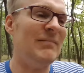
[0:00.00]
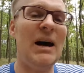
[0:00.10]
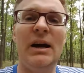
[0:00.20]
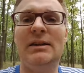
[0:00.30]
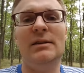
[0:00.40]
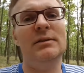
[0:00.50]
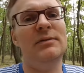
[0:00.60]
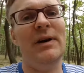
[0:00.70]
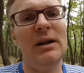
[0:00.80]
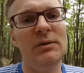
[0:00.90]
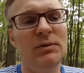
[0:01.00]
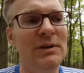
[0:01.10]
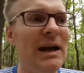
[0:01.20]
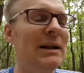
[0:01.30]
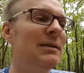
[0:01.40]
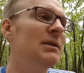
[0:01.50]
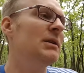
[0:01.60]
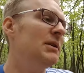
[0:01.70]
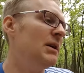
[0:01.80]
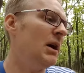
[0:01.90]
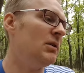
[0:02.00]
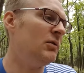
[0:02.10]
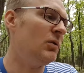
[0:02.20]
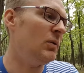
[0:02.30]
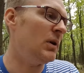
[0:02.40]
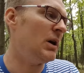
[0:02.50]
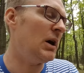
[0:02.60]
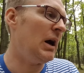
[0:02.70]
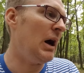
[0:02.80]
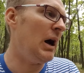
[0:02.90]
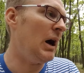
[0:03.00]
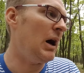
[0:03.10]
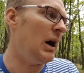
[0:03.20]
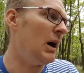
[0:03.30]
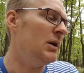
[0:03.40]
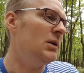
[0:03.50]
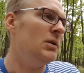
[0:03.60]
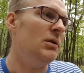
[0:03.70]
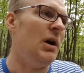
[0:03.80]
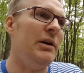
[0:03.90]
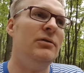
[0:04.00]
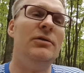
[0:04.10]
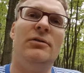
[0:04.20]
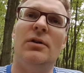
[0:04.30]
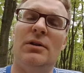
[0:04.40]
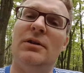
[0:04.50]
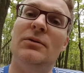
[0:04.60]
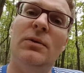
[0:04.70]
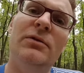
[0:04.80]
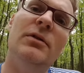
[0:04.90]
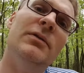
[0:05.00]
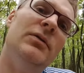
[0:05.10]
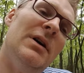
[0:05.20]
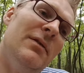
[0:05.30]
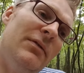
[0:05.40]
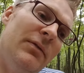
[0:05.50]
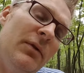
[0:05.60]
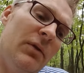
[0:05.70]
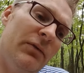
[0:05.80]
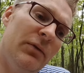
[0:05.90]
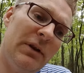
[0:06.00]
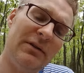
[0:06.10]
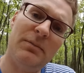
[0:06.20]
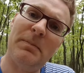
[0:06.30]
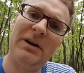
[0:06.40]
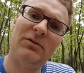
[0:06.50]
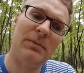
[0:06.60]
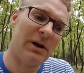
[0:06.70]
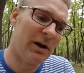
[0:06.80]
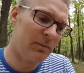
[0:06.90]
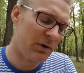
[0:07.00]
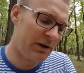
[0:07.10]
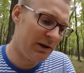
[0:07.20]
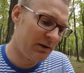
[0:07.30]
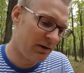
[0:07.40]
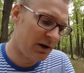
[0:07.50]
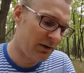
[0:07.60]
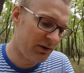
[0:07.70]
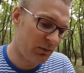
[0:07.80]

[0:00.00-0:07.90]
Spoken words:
I didn't value that, and so I just thought it was enough to have a full inspection by a Lamborghini garage.